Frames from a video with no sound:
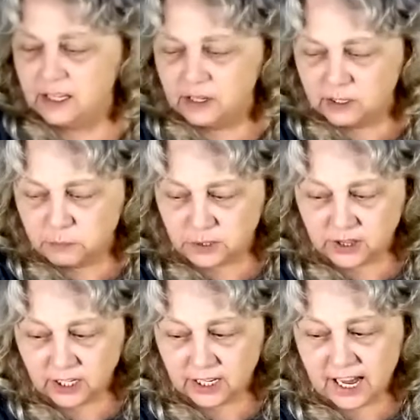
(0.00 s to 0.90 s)
Put the
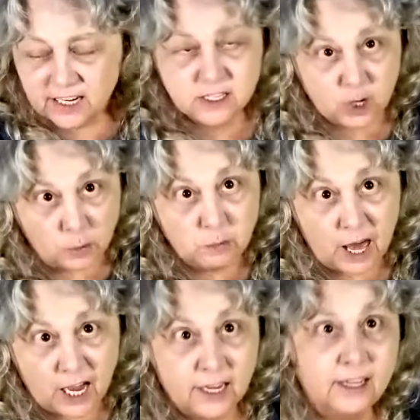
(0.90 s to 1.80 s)
kaleidoscope
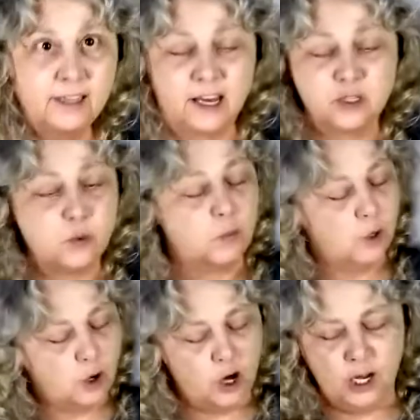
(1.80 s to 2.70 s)
block, that's what we'll
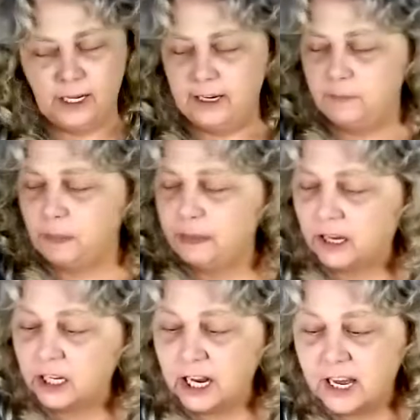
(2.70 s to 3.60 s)
call it, the
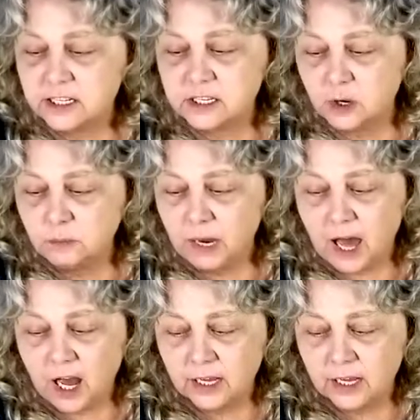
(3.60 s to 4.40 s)
kaleidoscope block,